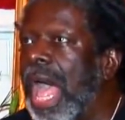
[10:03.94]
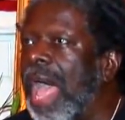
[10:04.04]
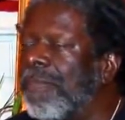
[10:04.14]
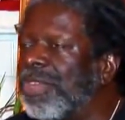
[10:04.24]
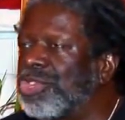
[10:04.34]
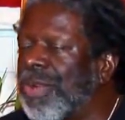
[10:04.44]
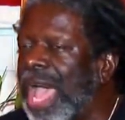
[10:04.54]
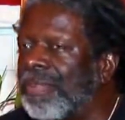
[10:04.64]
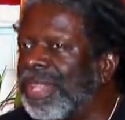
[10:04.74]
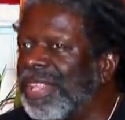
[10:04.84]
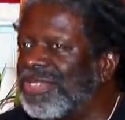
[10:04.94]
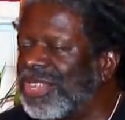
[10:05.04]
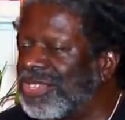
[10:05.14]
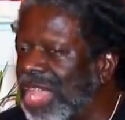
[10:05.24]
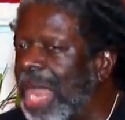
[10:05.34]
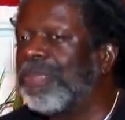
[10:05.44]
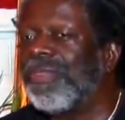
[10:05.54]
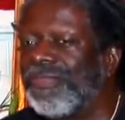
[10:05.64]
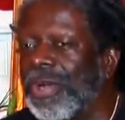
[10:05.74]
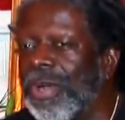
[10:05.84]
I've been traveling since April
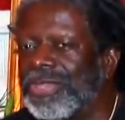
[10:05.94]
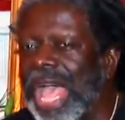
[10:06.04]
1st.